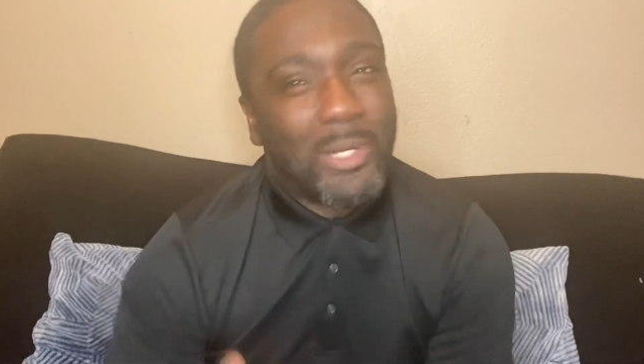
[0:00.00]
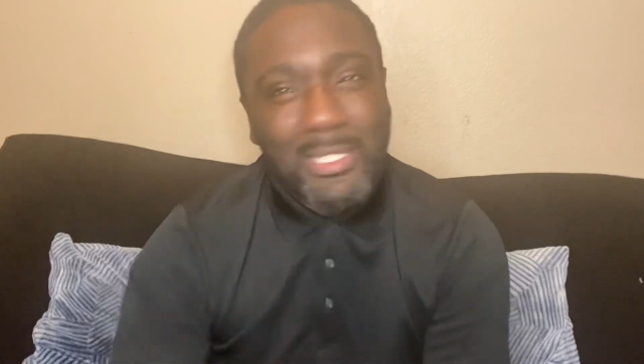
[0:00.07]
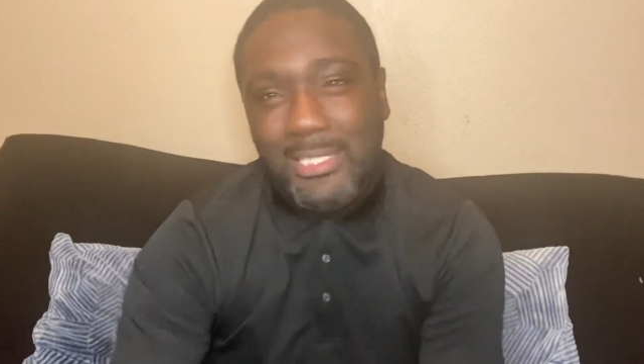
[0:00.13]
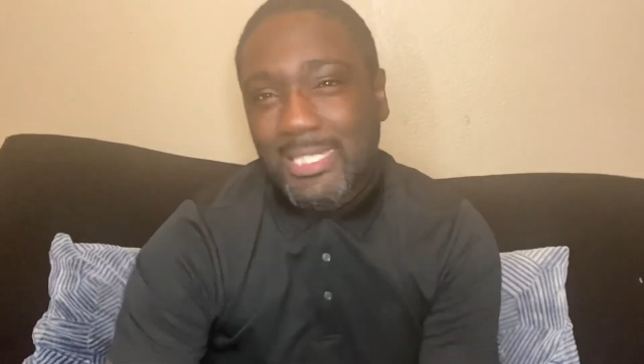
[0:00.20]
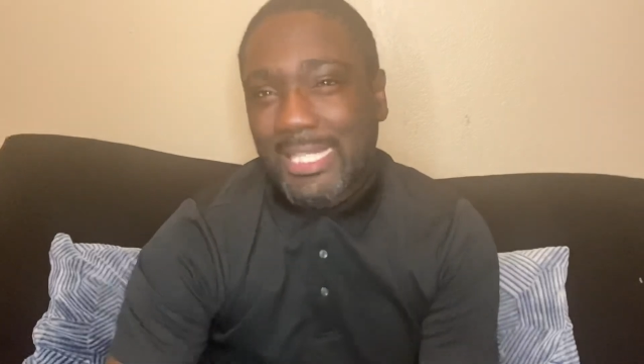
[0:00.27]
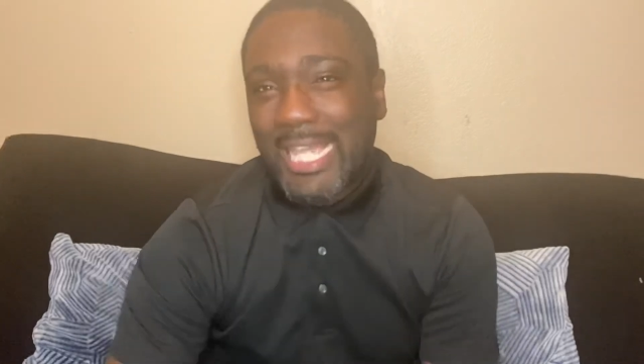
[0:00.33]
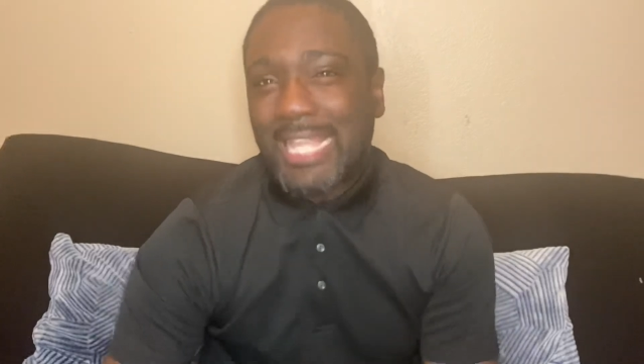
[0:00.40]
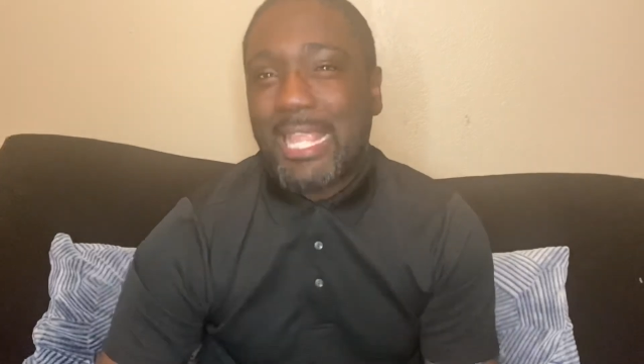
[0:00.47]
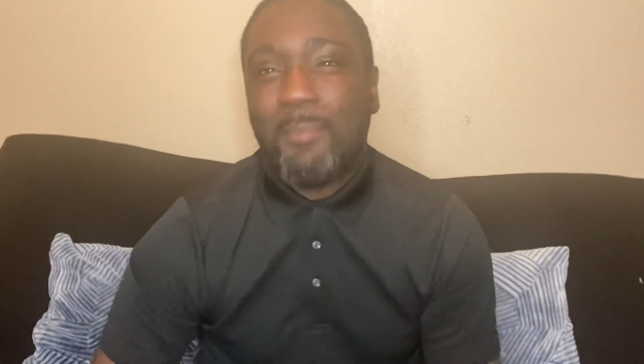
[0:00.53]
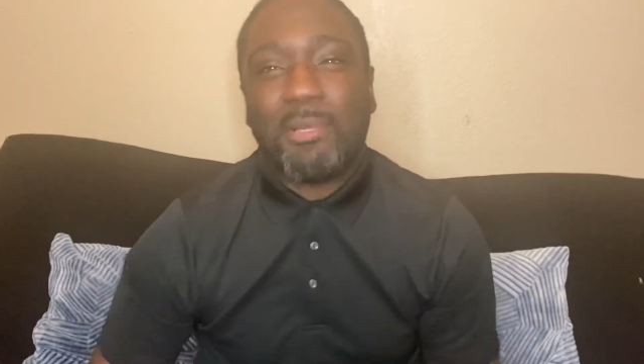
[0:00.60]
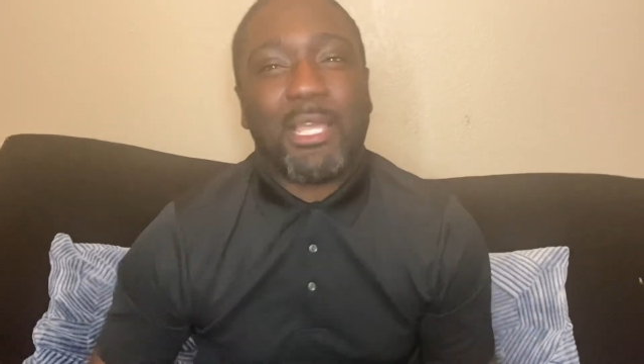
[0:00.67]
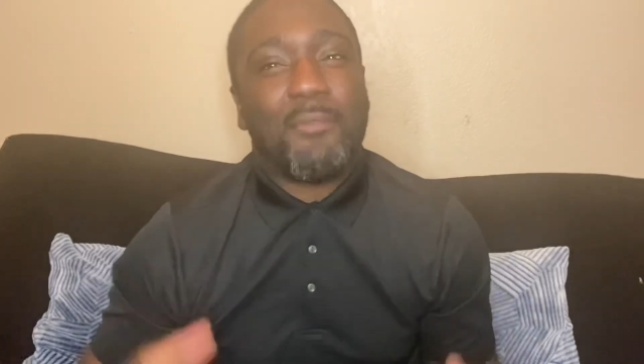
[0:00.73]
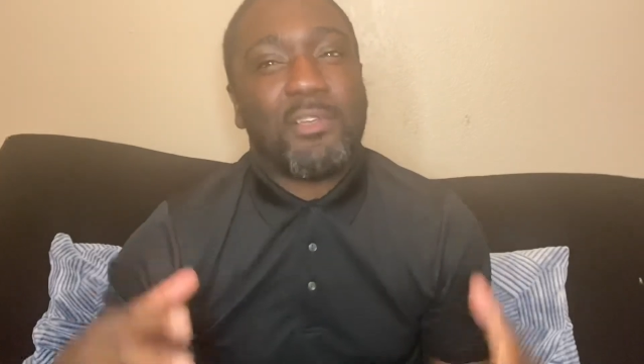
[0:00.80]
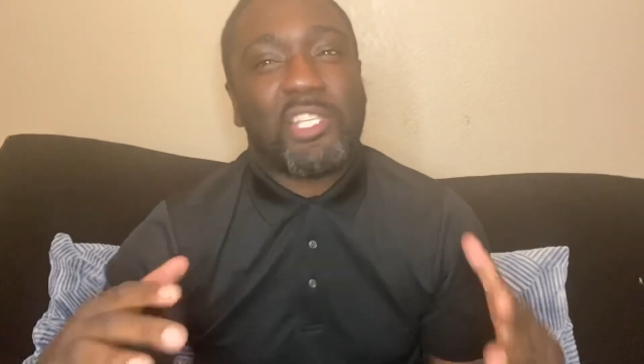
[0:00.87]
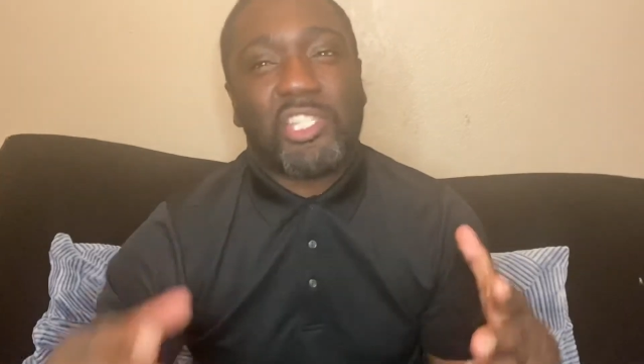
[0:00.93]
again, I'm going
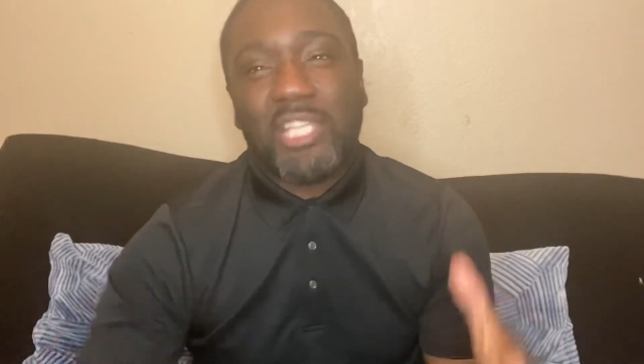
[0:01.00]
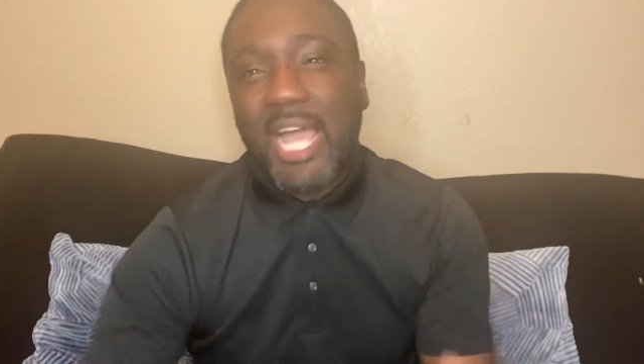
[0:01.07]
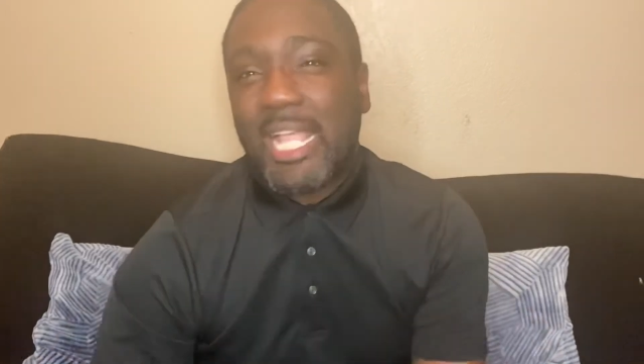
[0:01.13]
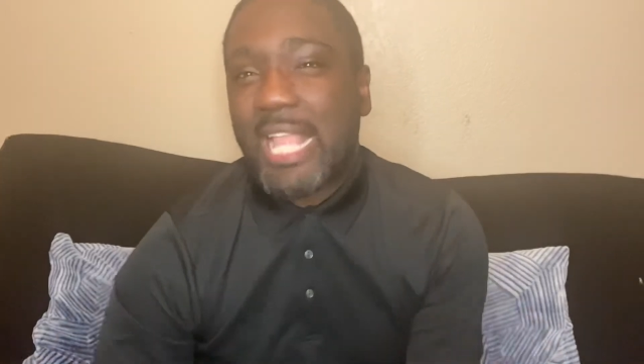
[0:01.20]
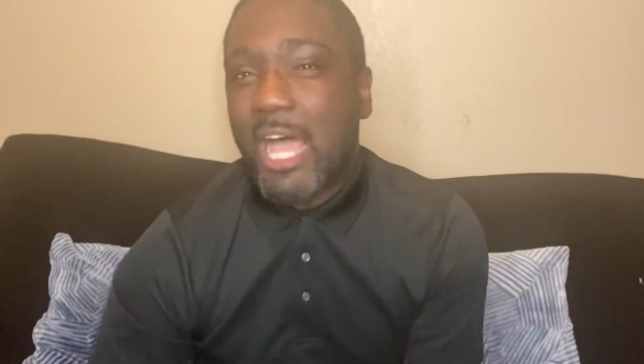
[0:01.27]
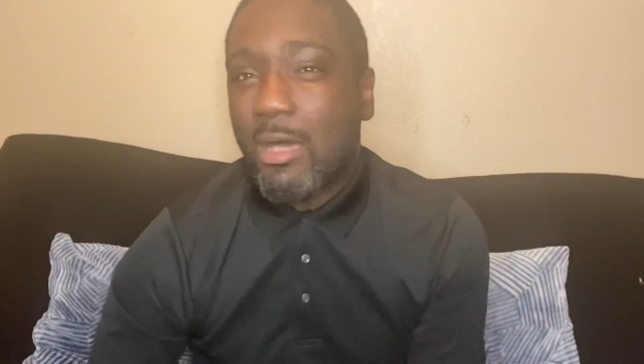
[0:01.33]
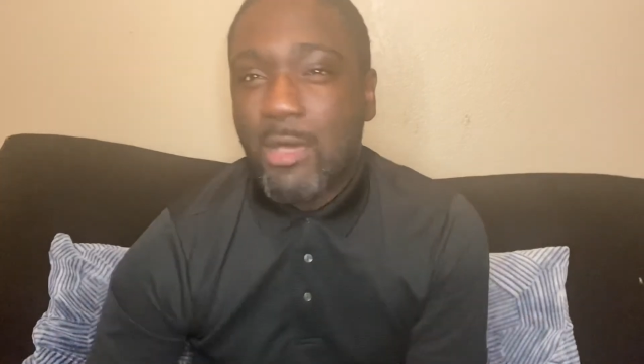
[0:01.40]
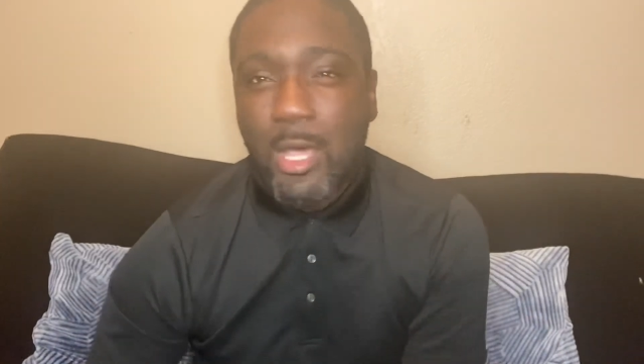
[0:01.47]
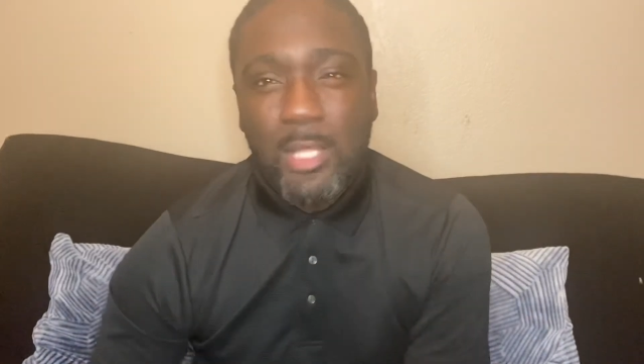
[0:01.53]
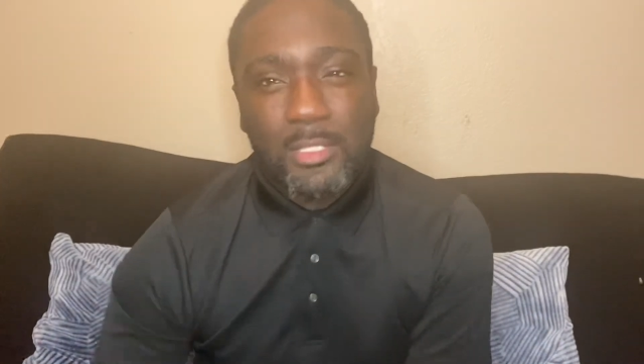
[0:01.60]
to give a shout out